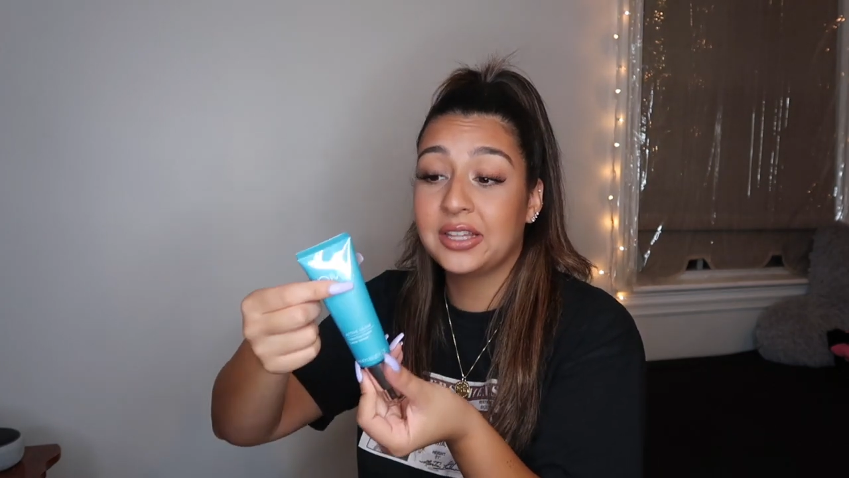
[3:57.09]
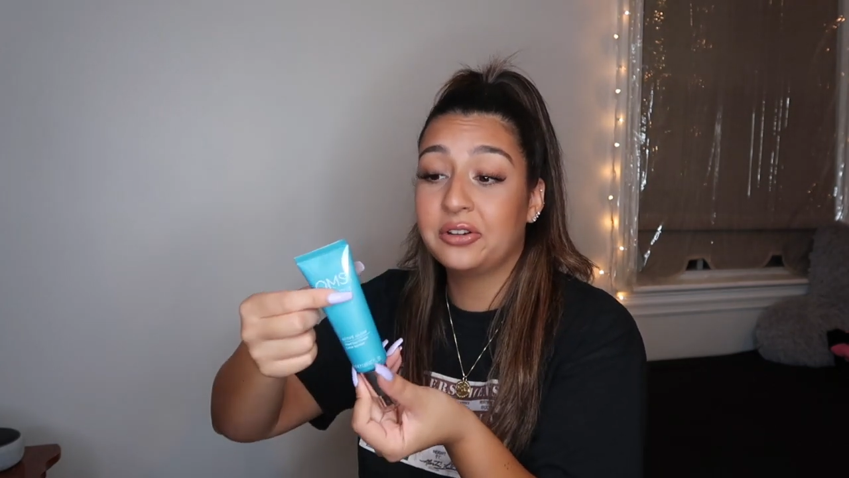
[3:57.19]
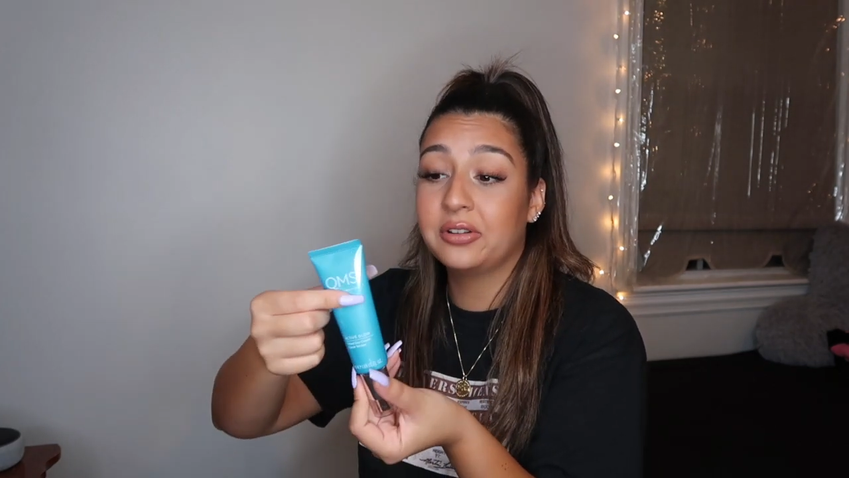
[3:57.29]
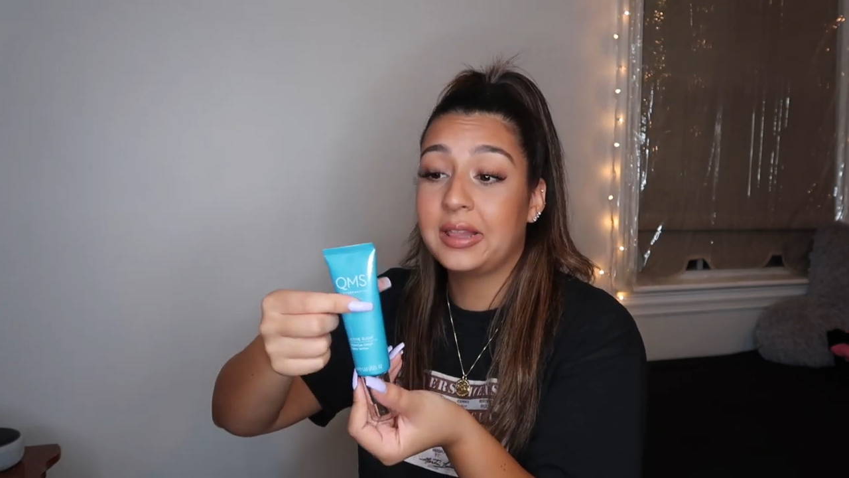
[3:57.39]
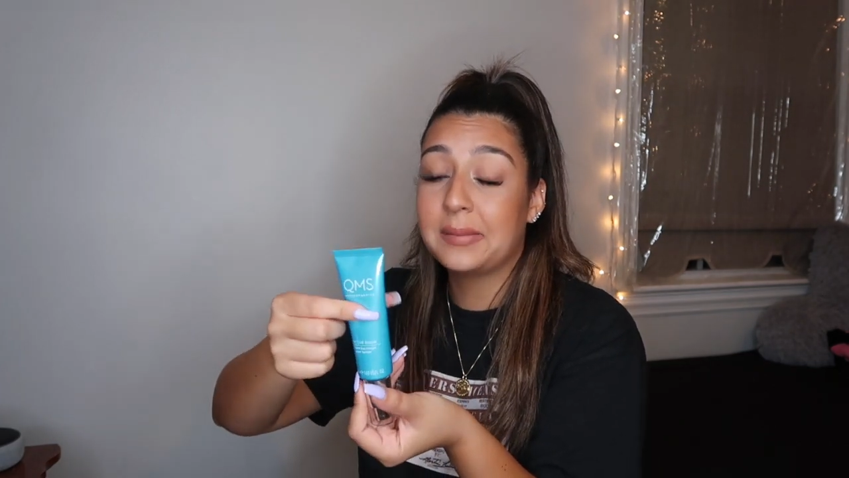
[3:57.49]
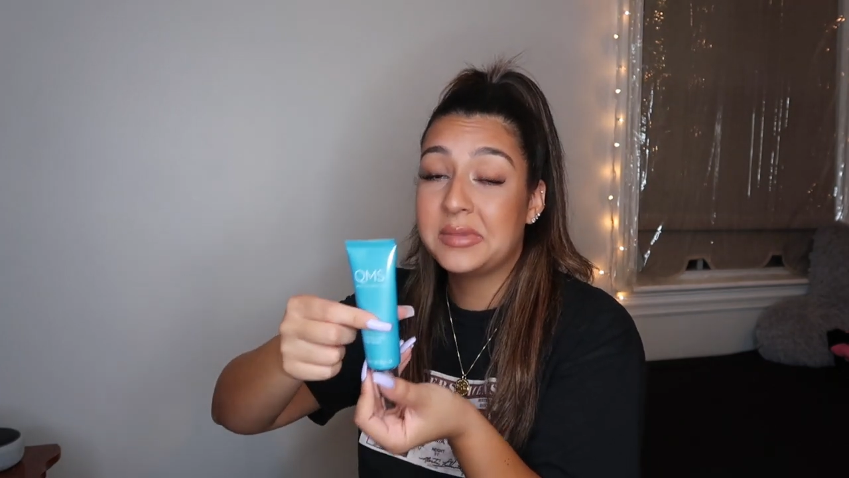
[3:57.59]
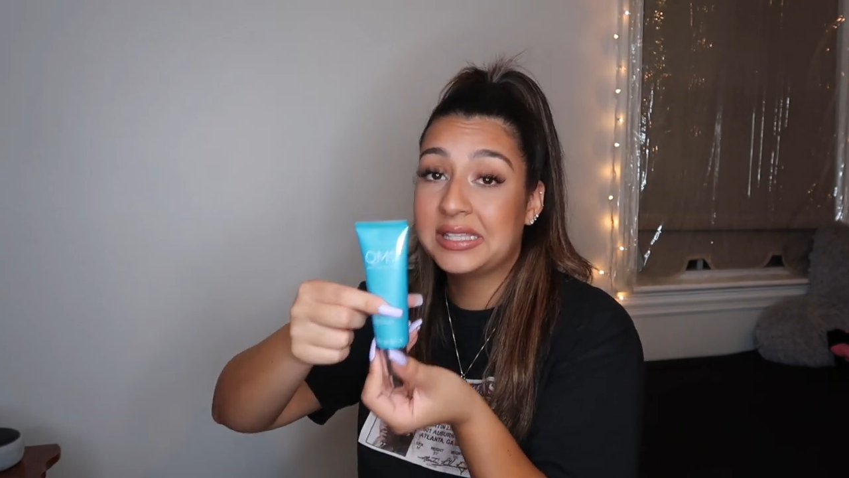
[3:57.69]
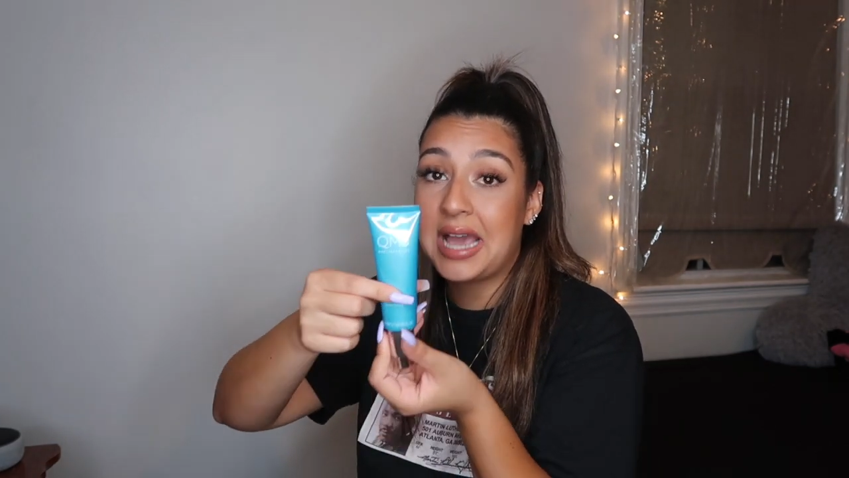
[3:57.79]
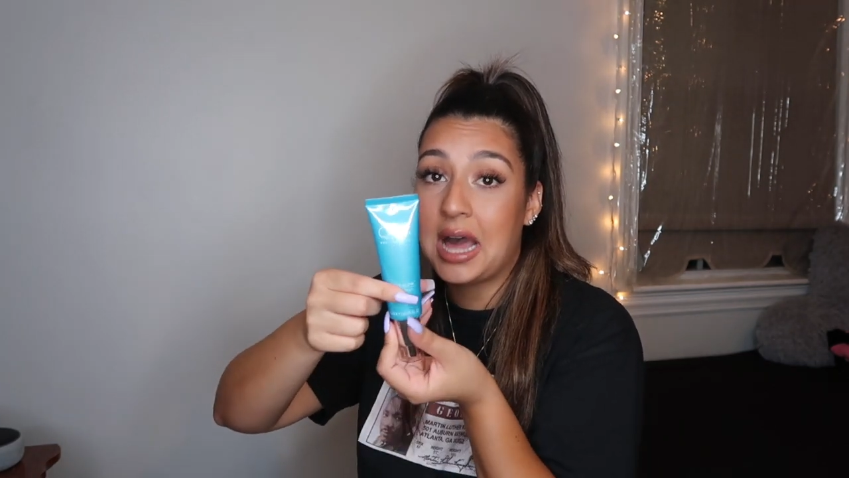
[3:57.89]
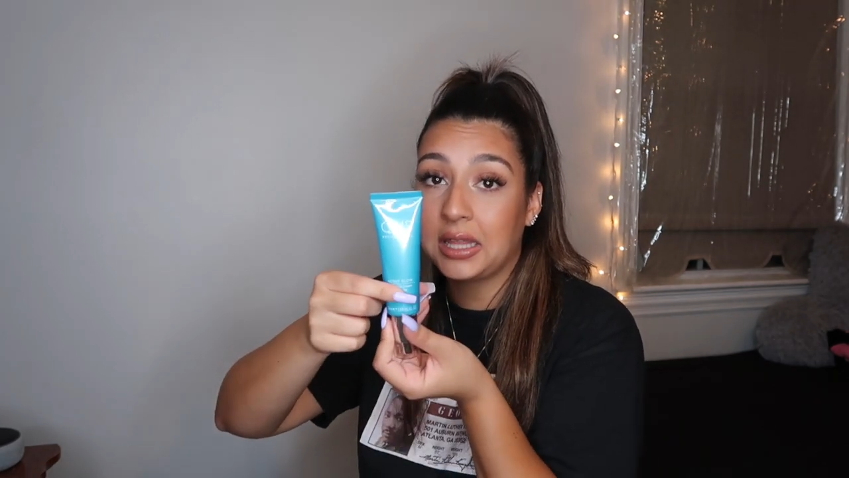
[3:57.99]
literally like
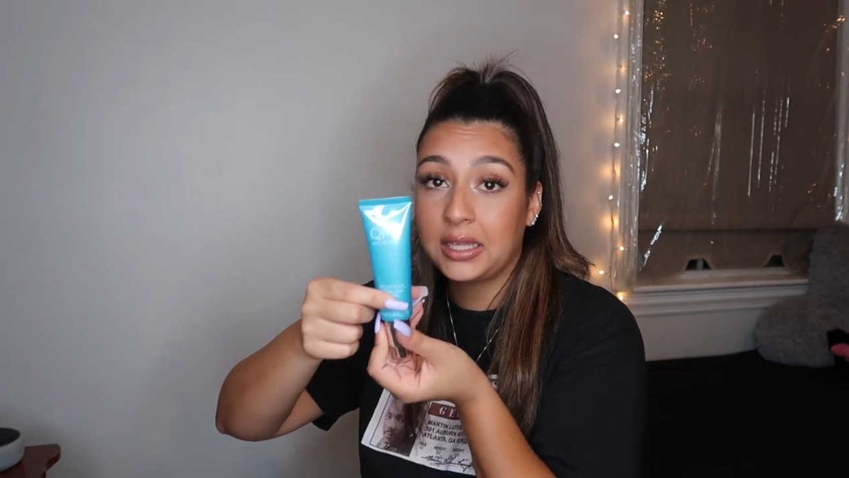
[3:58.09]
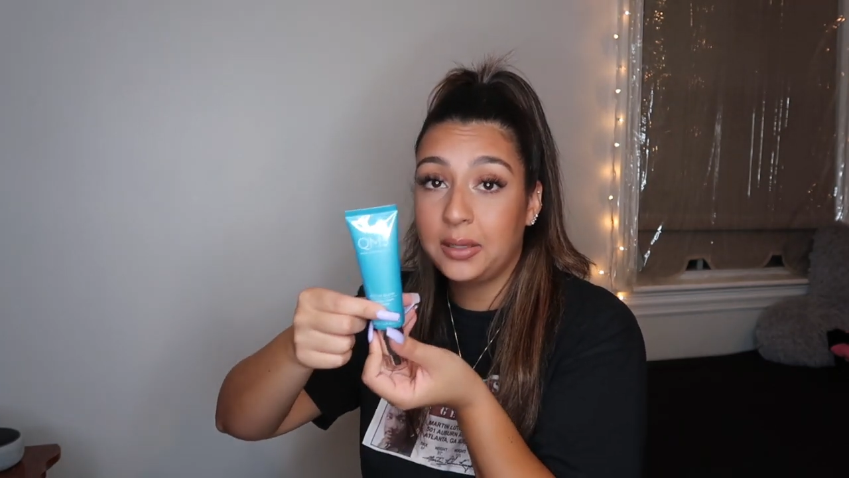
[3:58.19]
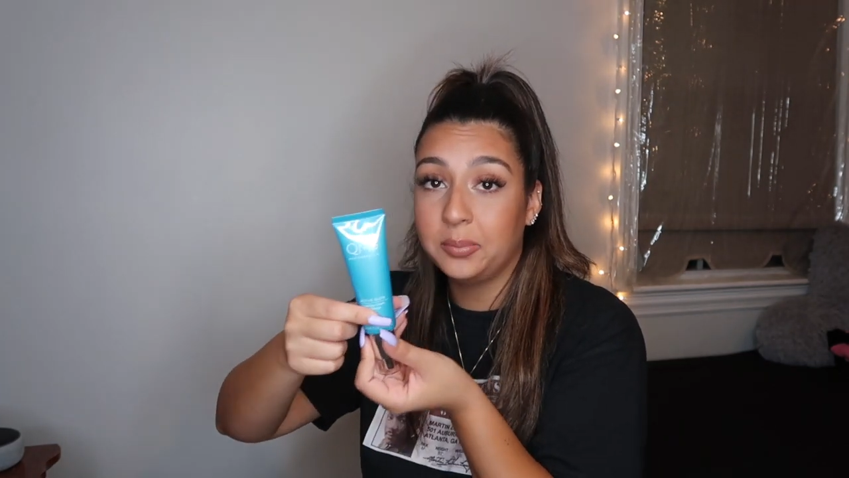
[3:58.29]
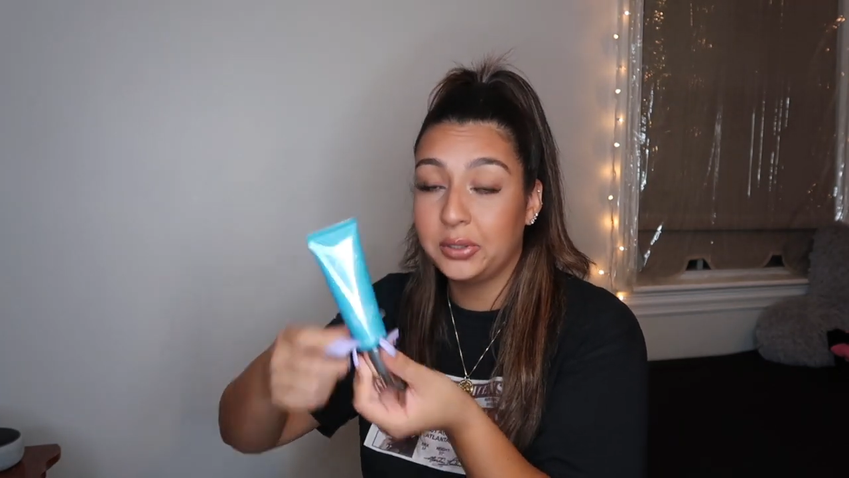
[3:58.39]
metallic-y